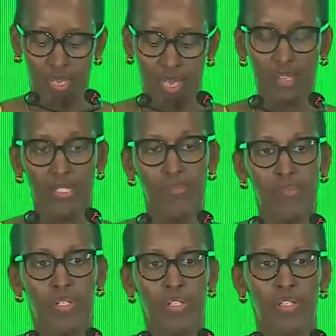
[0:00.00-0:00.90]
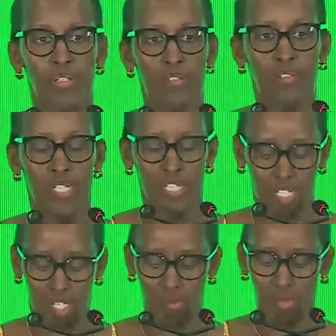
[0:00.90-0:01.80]
and deepen the
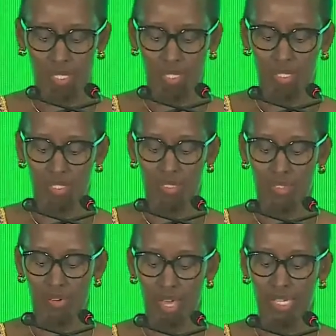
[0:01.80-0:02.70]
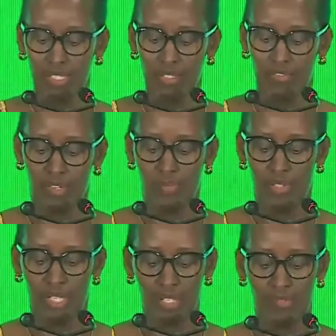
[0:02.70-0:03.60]
economic divide, from
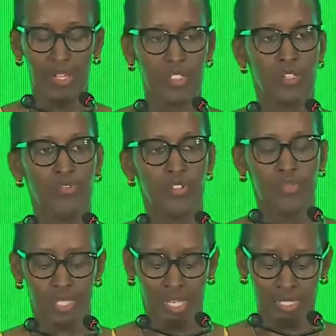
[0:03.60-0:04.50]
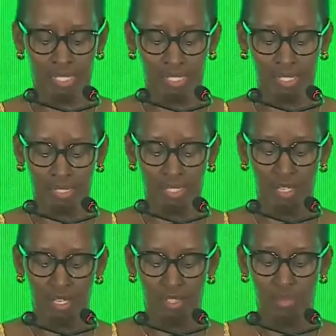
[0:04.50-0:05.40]
the effect of COVID-19
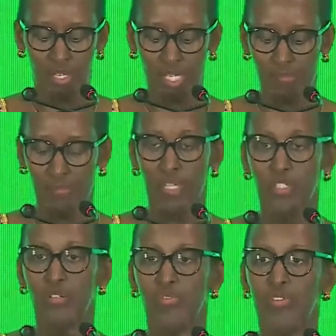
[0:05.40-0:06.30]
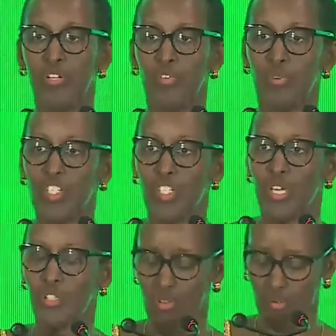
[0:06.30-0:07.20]
to the impact of
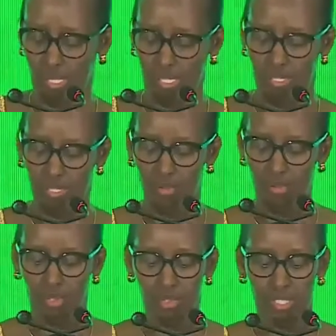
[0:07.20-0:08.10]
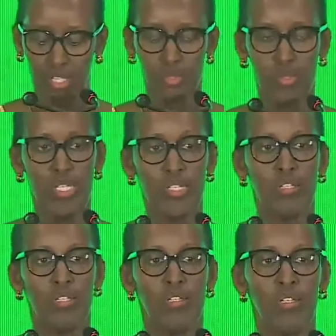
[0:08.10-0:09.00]
Russia-Ukraine war, including
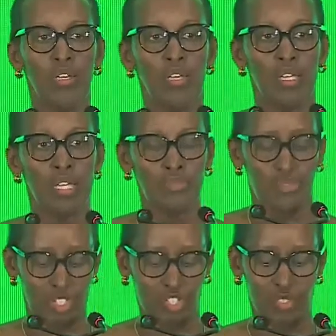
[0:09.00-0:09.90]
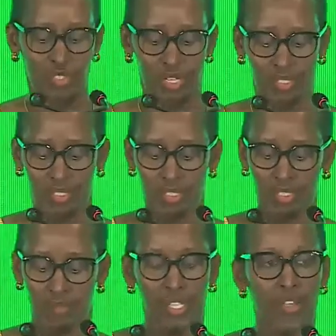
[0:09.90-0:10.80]
inflation,
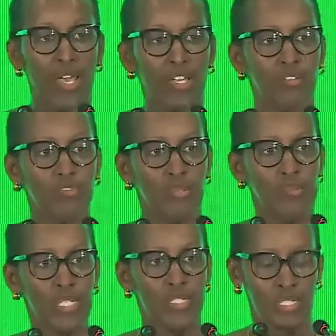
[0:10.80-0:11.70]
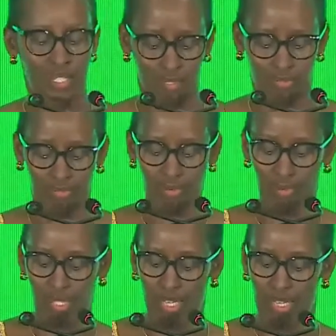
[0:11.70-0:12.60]
understandably the hike of basic
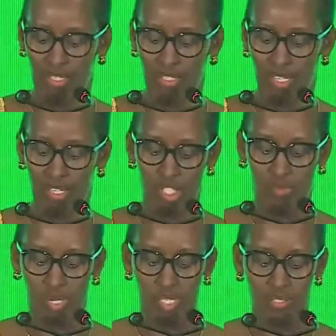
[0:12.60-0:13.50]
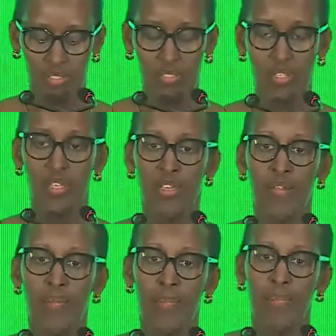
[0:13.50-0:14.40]
food and energy prices,
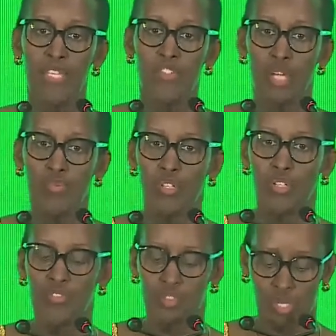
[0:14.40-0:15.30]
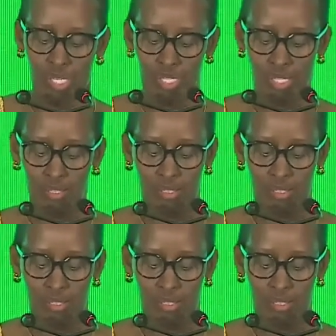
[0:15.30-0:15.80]
disruption of trade,